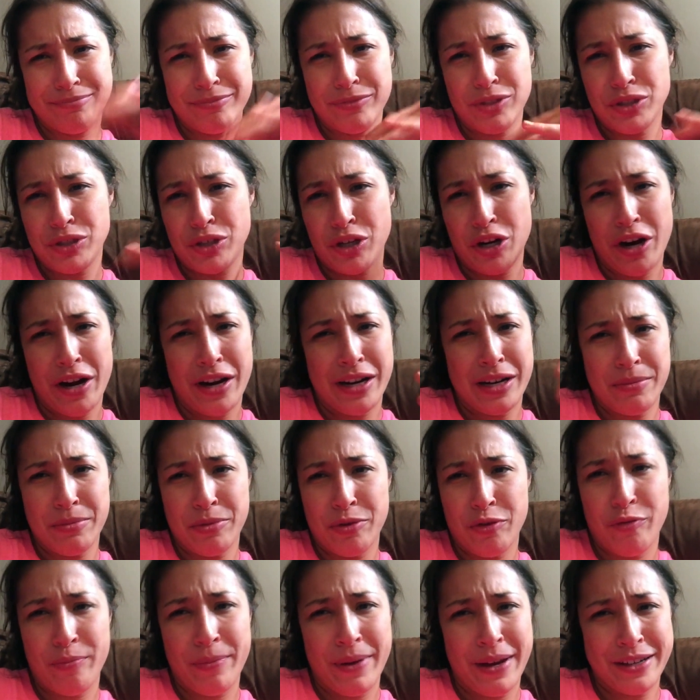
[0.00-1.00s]
trying to
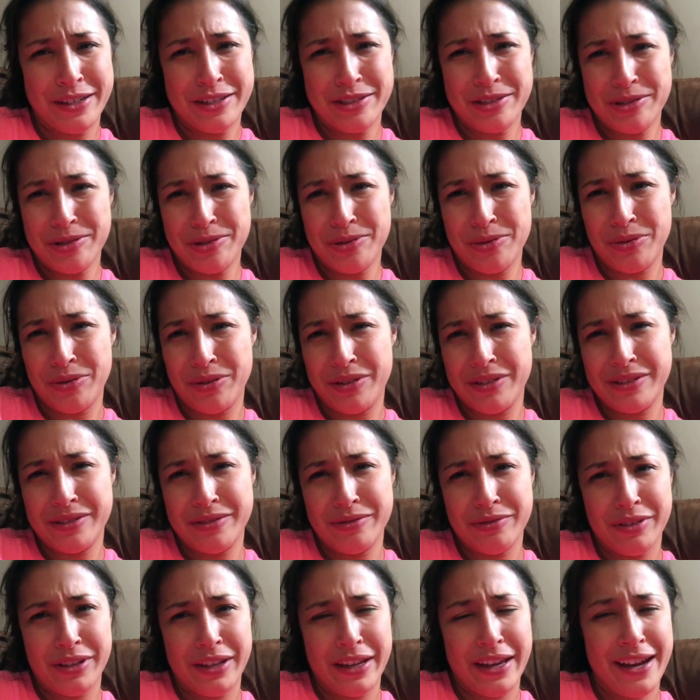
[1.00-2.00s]
move back to school.
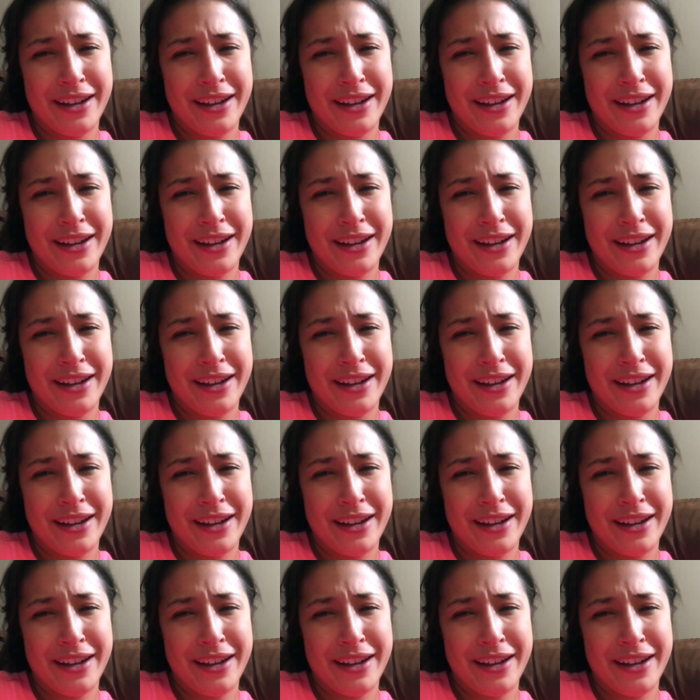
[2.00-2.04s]
It's really